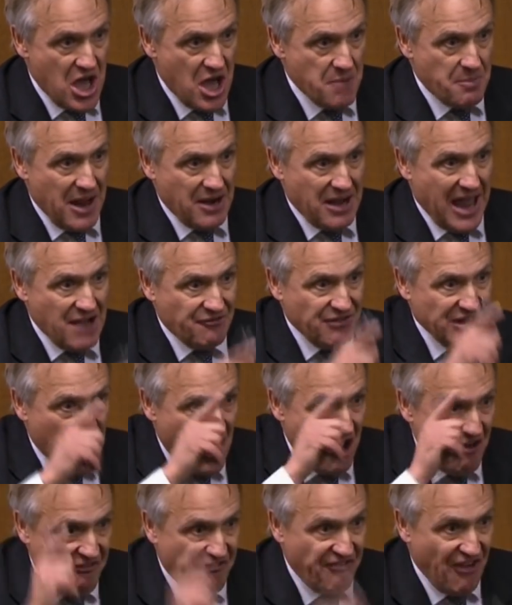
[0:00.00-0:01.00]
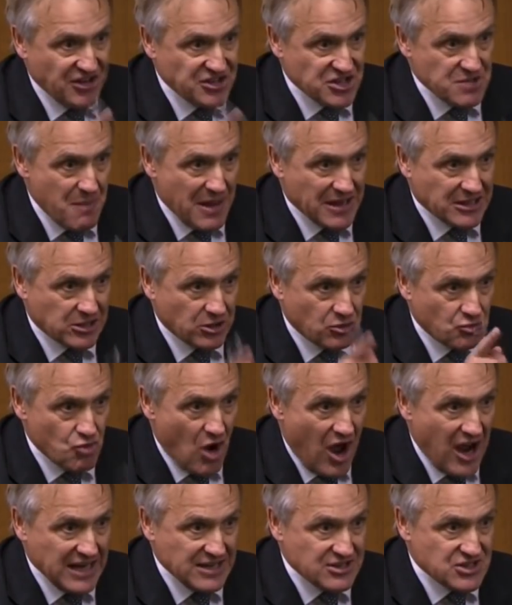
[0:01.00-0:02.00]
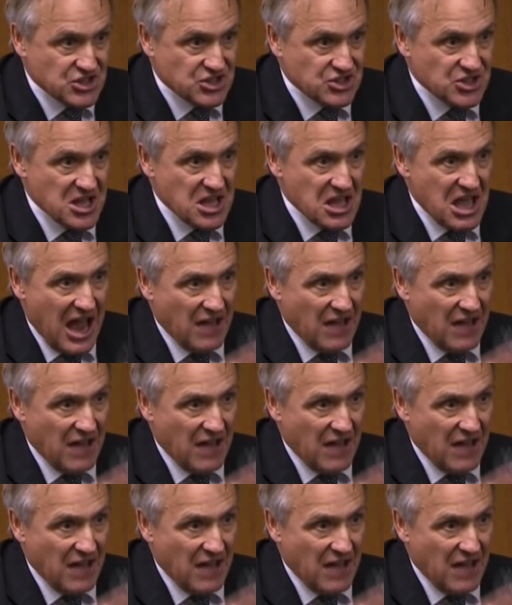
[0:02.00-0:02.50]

about having her fundamental rights